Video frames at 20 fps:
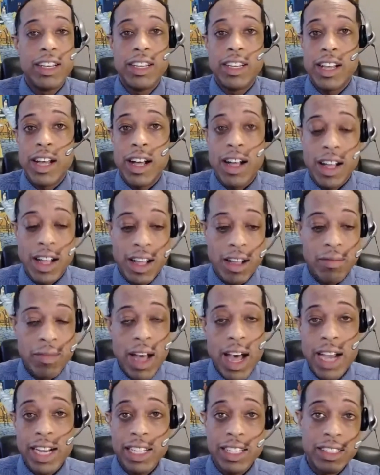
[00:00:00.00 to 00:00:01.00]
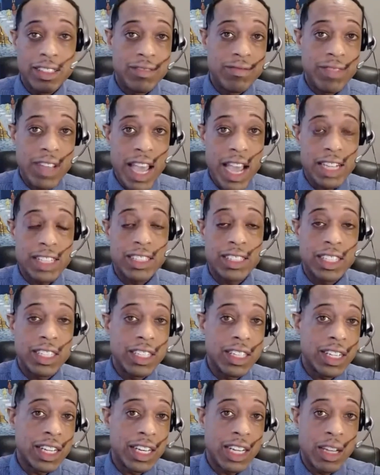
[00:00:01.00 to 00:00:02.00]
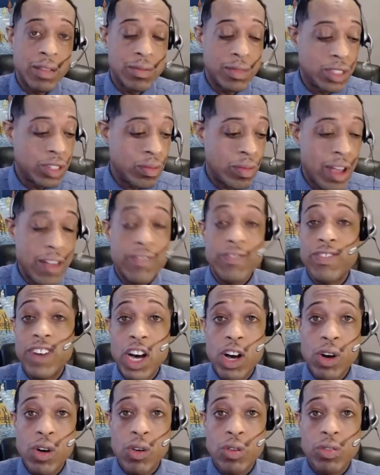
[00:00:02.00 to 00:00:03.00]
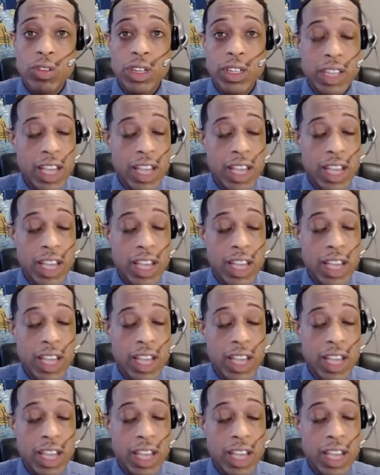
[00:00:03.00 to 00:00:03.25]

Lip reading: I can actually hook it up to my phone.